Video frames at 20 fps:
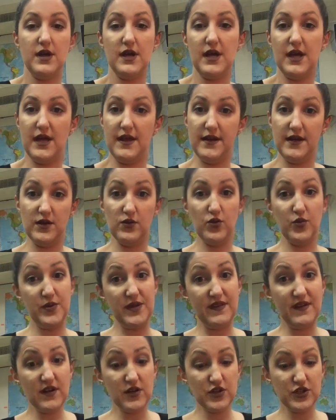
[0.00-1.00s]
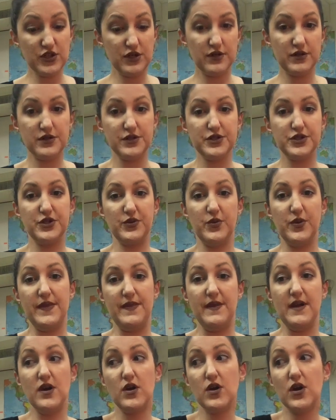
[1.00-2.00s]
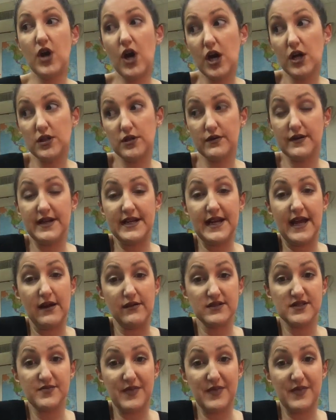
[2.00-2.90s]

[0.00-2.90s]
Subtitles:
and it will be their turn. So when they're coloring, now it's